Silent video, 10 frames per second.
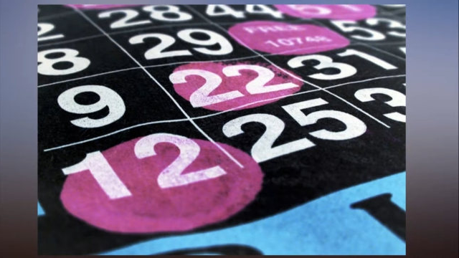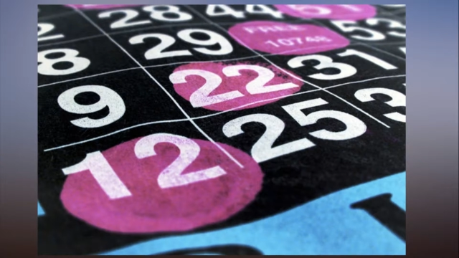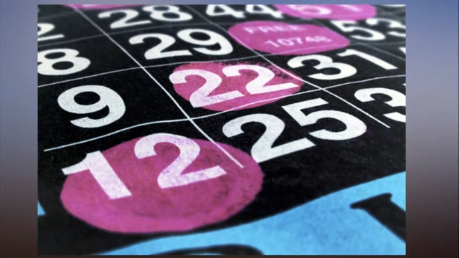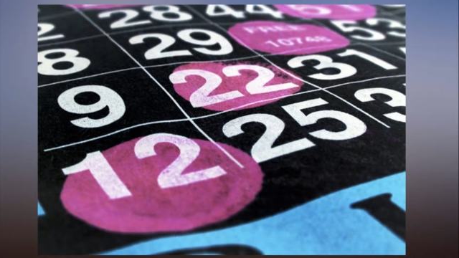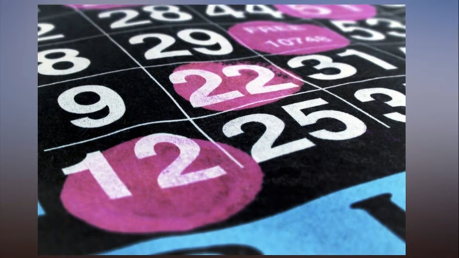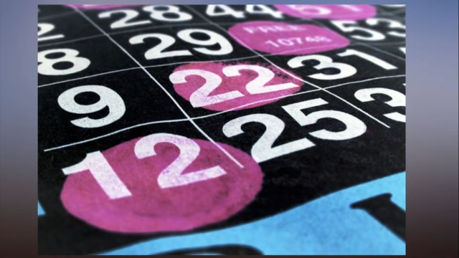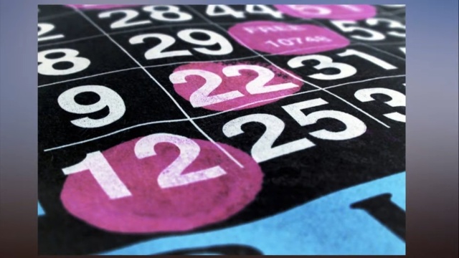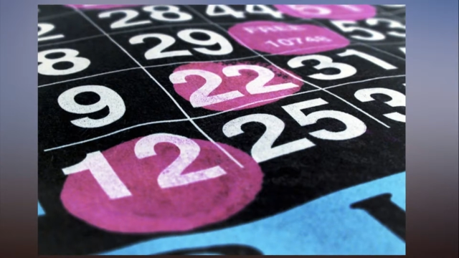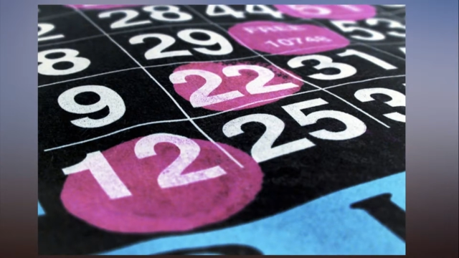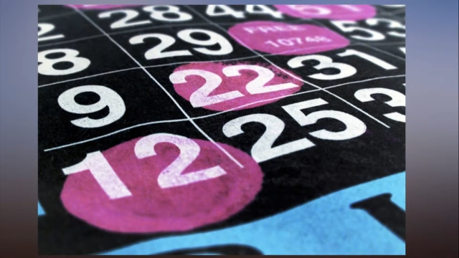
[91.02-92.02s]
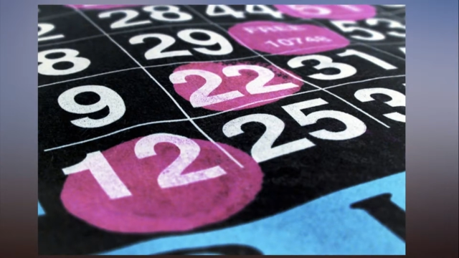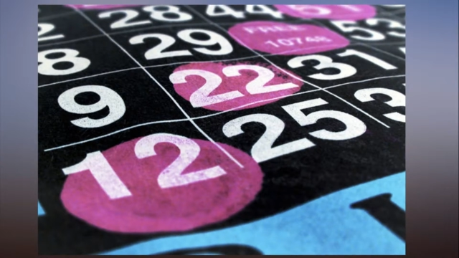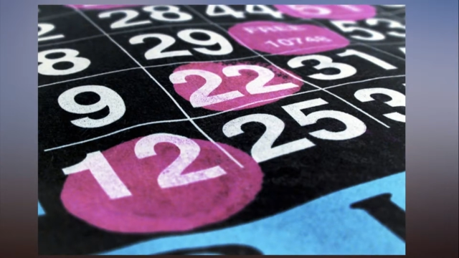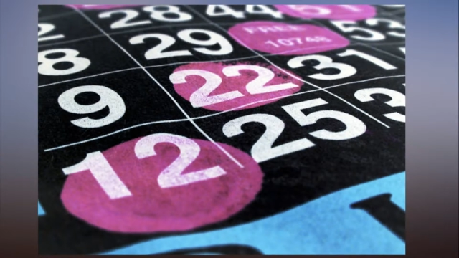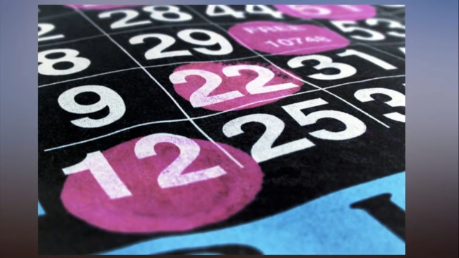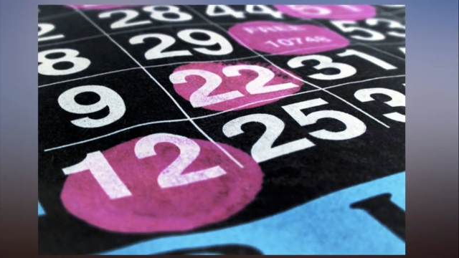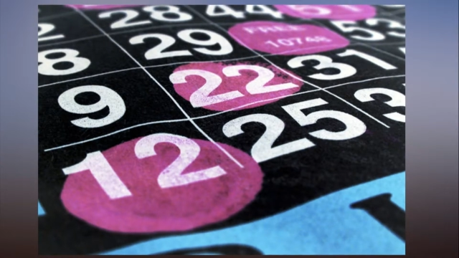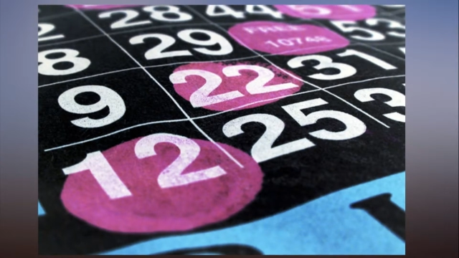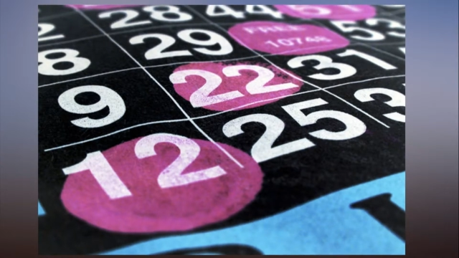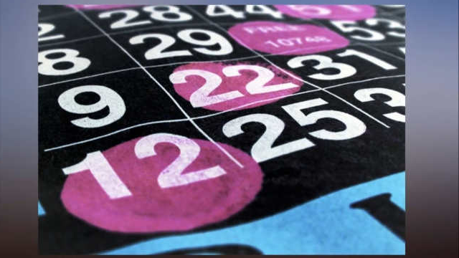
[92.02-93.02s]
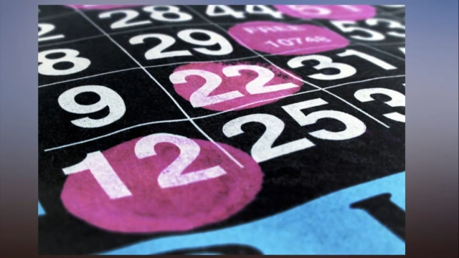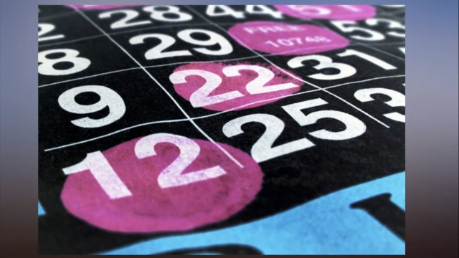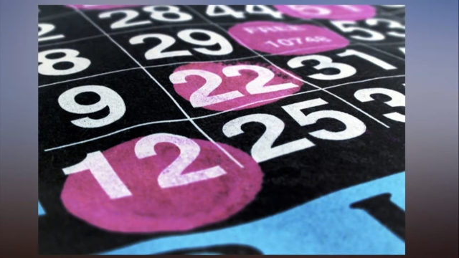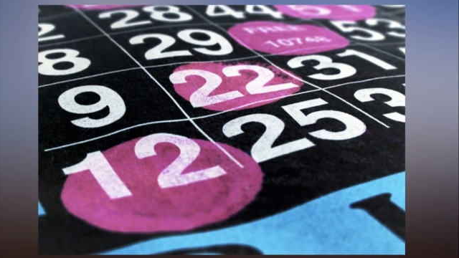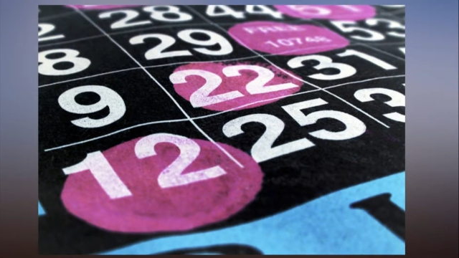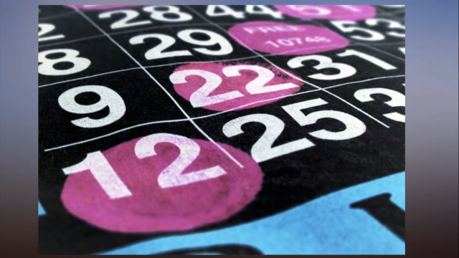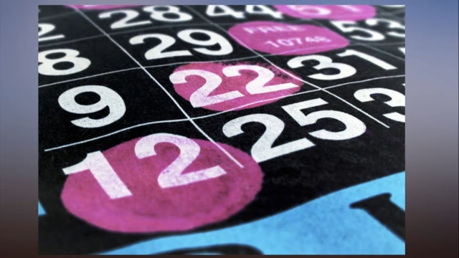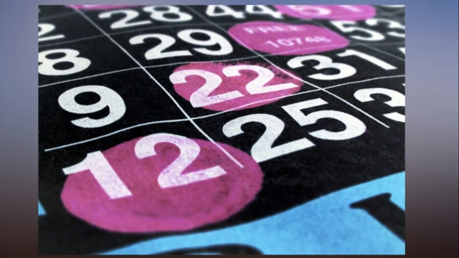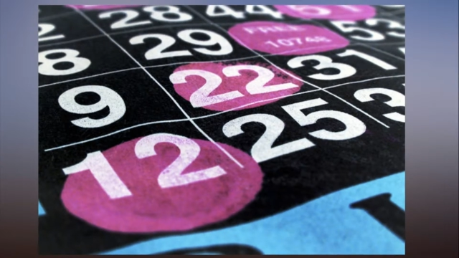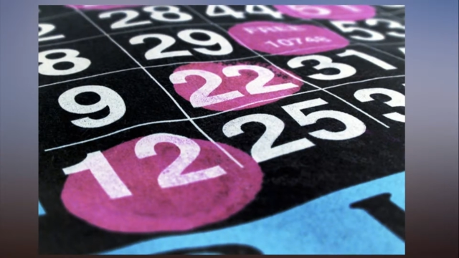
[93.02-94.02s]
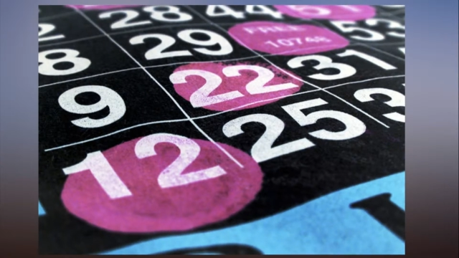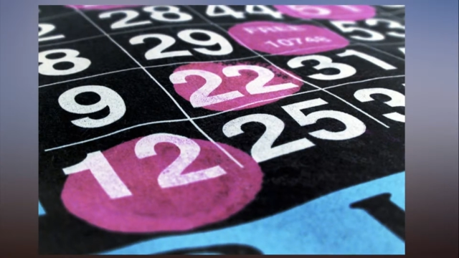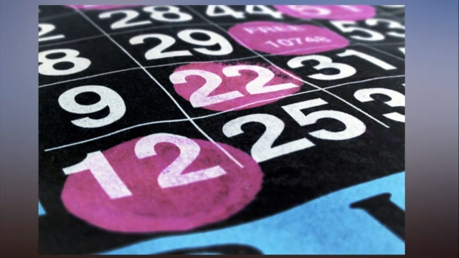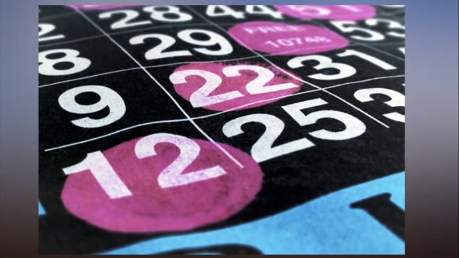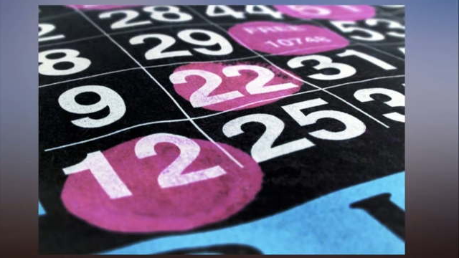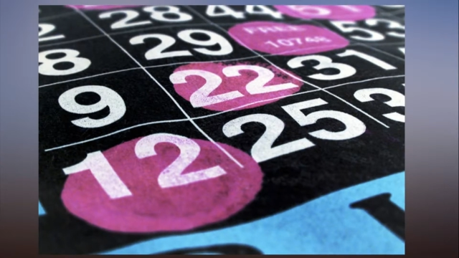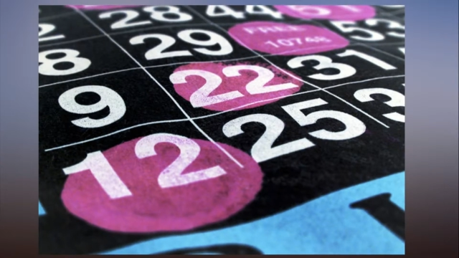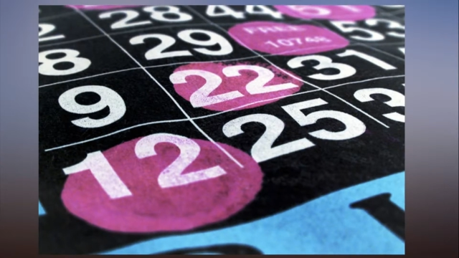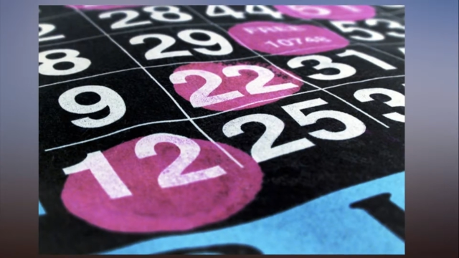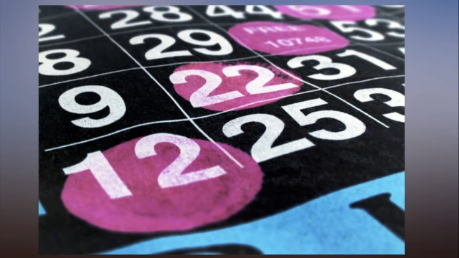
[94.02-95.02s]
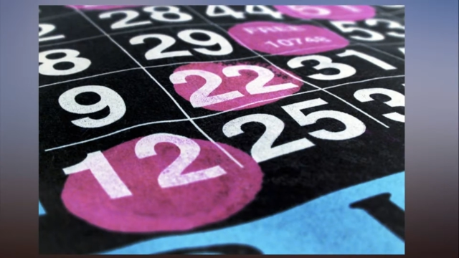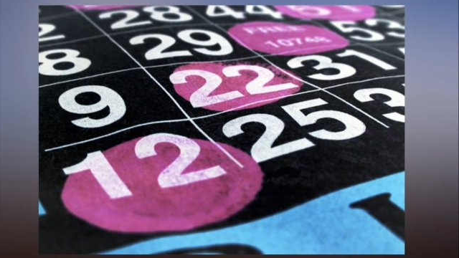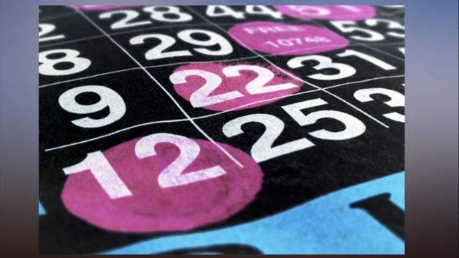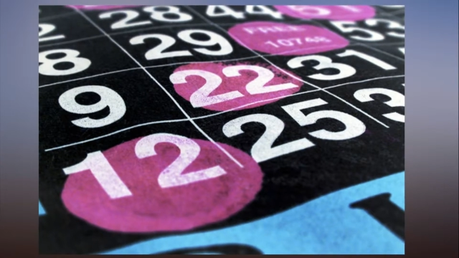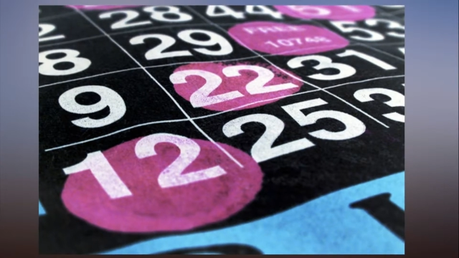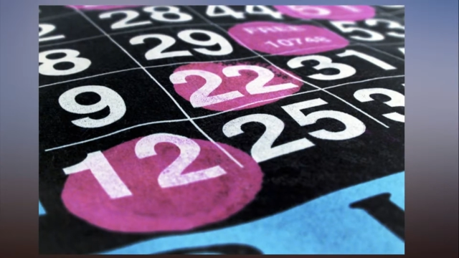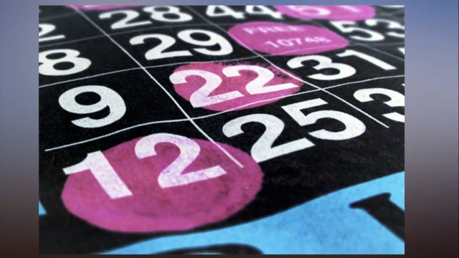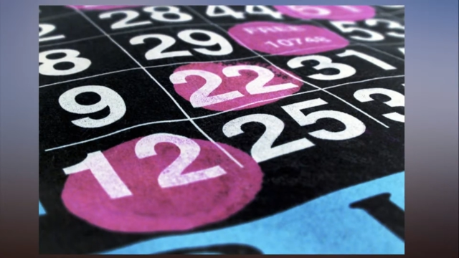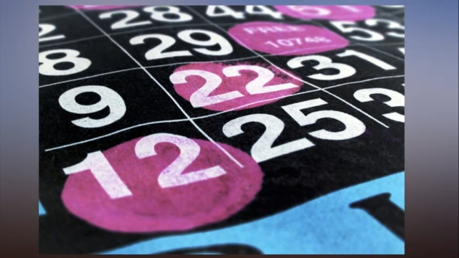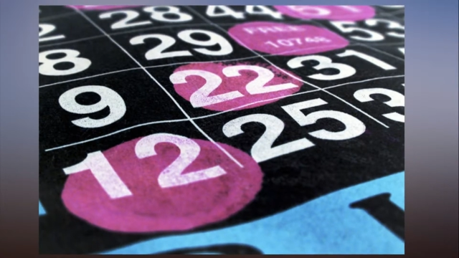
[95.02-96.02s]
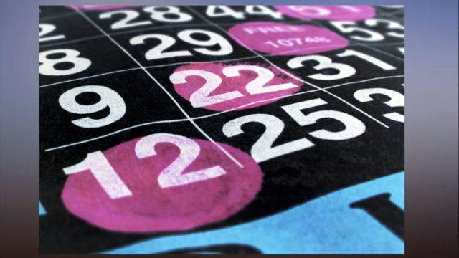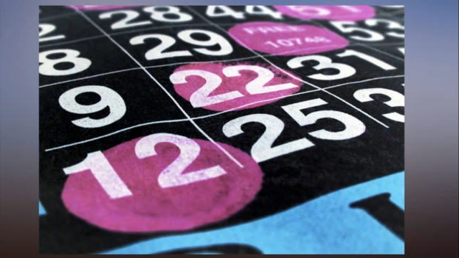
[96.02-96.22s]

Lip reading: No face is visible, so there are no lips to read.